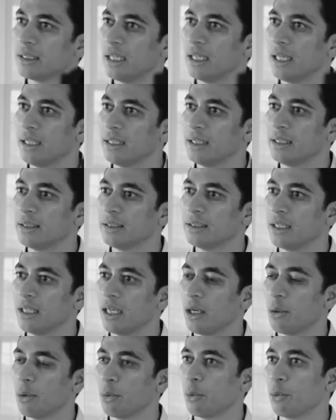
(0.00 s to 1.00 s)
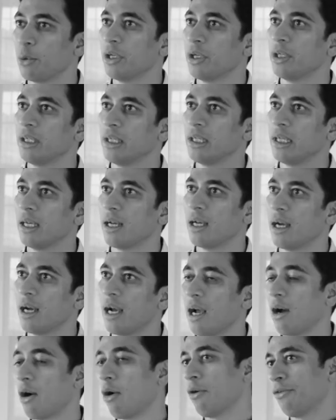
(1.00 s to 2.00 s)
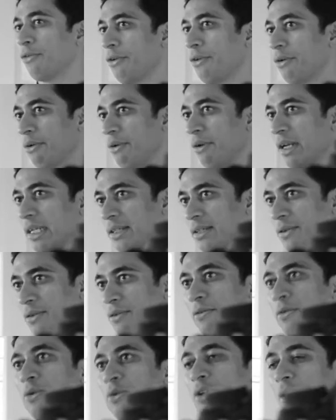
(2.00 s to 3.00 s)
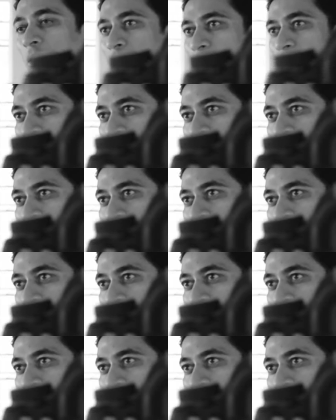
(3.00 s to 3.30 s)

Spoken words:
and we offer ratings and reviews across